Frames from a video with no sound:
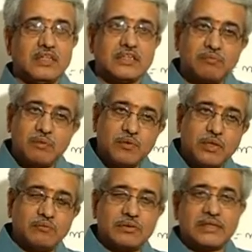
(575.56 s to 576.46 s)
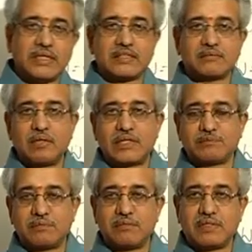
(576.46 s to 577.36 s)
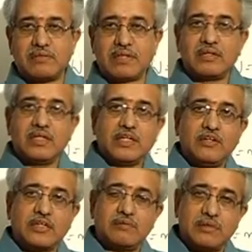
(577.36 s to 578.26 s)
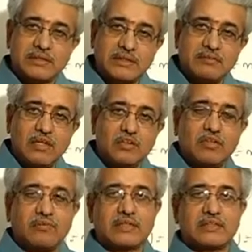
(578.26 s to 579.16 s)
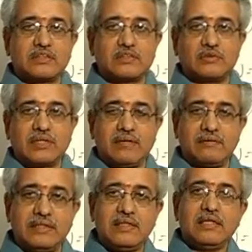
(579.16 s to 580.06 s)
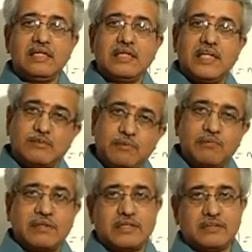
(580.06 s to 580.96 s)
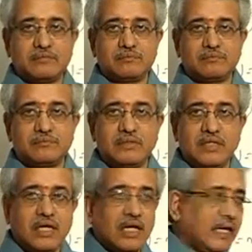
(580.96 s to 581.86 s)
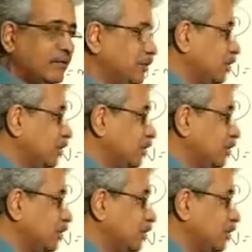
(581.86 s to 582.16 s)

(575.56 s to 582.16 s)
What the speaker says: Simple pendulum is there, a small experiment where you can measure the value of acceleration due to gravity experimentally. And we